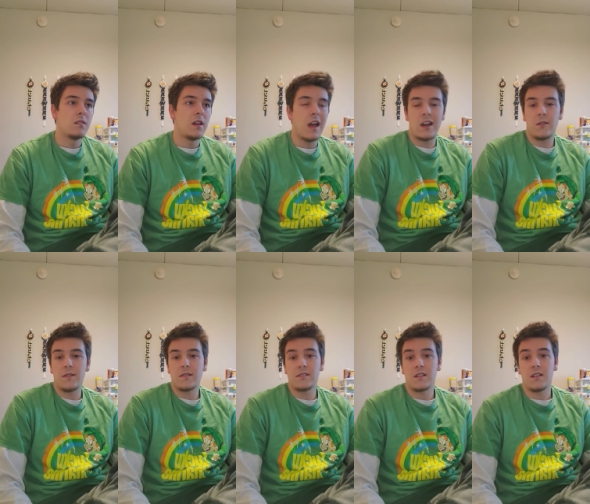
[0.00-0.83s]

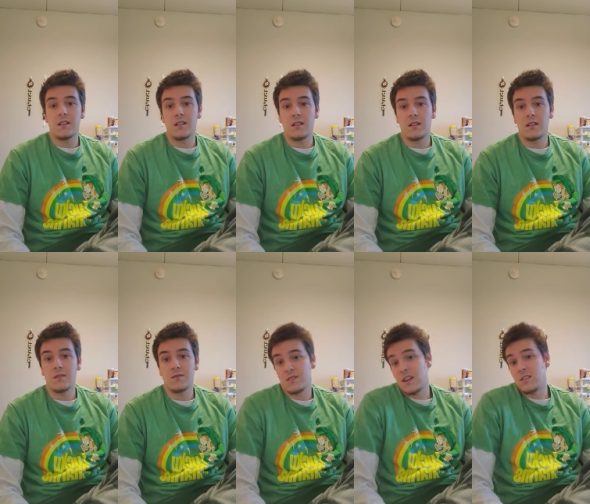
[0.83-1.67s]
Anyways, uh,
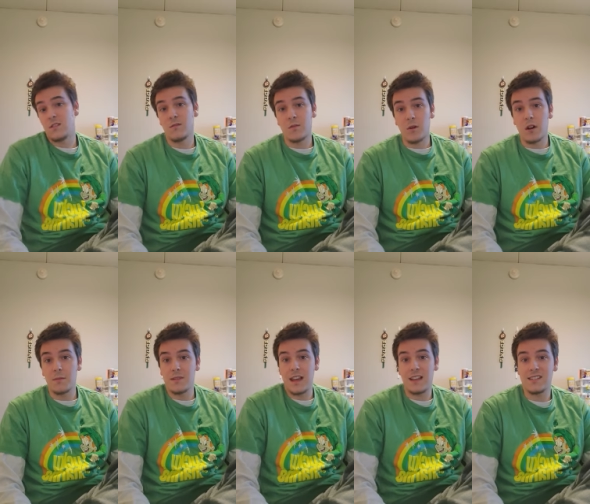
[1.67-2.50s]
stay tuned for more
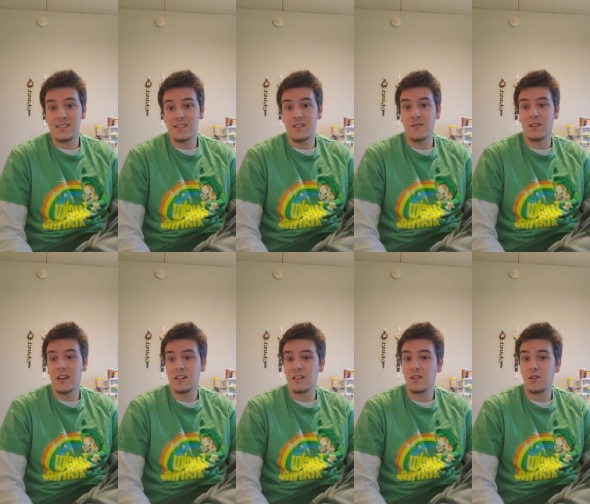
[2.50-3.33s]
updates. Didn't really
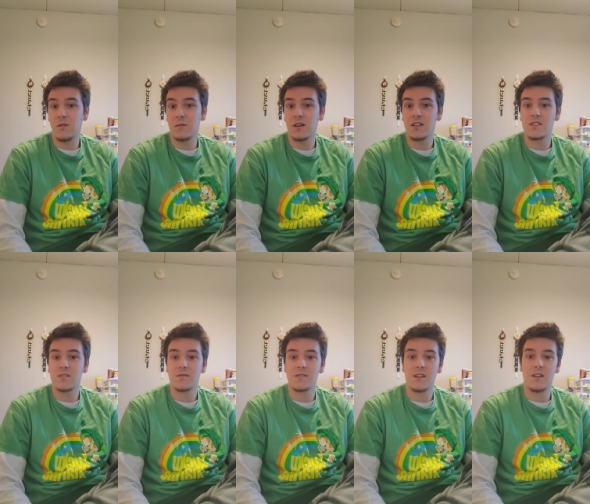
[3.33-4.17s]
have to go over much,
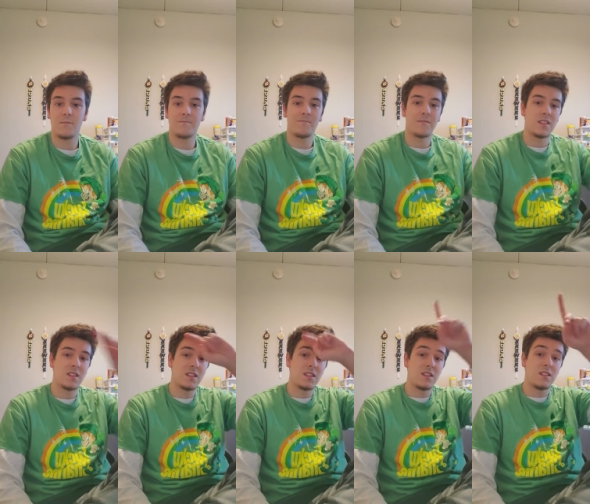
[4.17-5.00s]
so
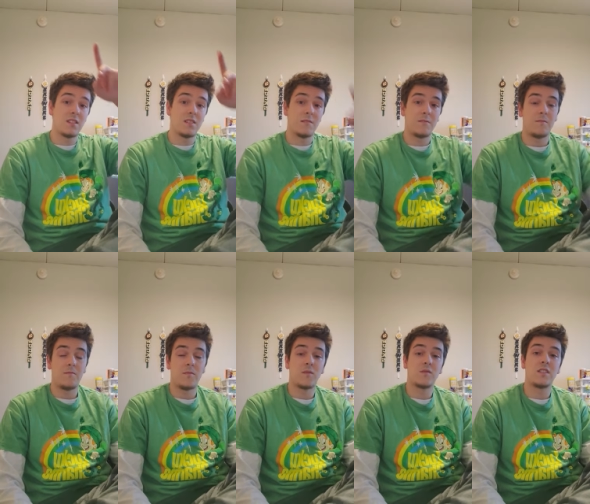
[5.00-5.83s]

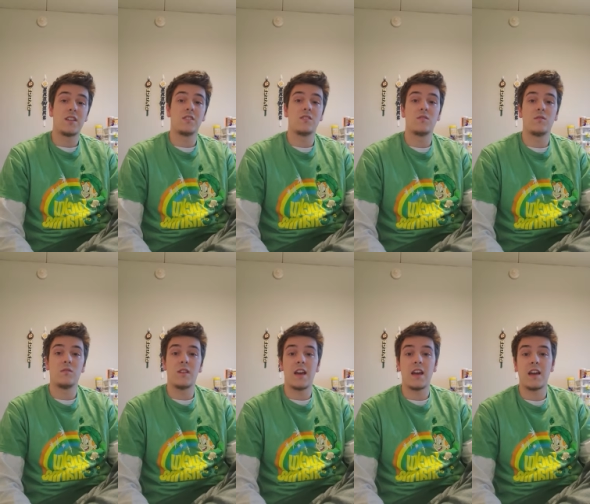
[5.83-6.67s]
see you
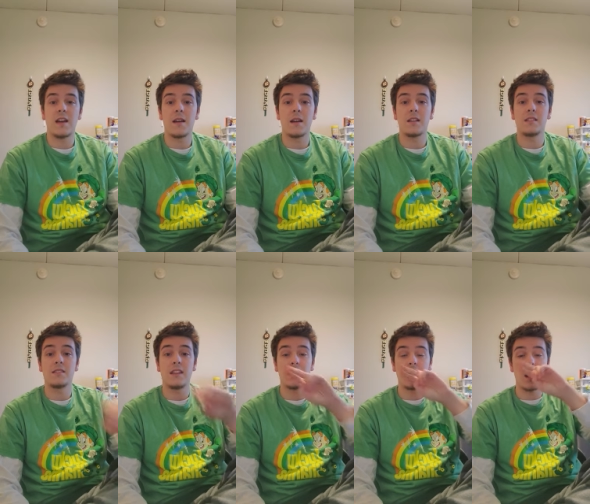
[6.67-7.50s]
soon.
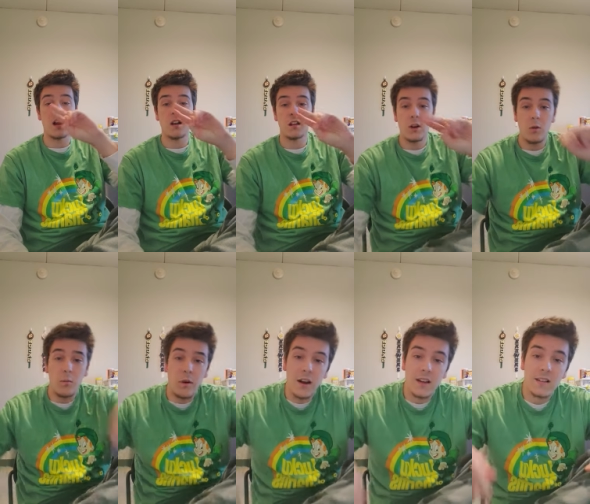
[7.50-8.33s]
Take care and go
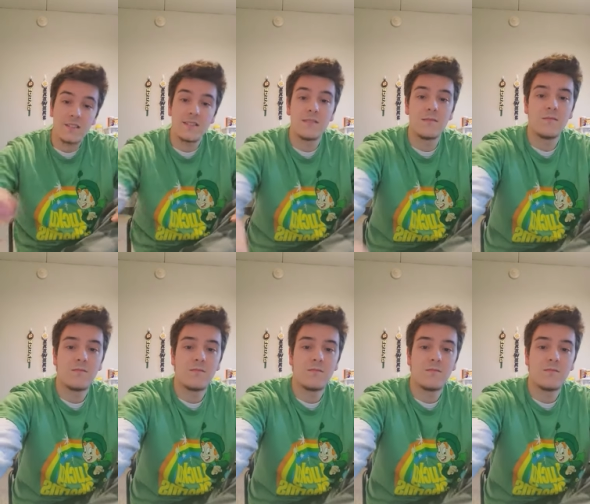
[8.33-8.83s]
Bucks.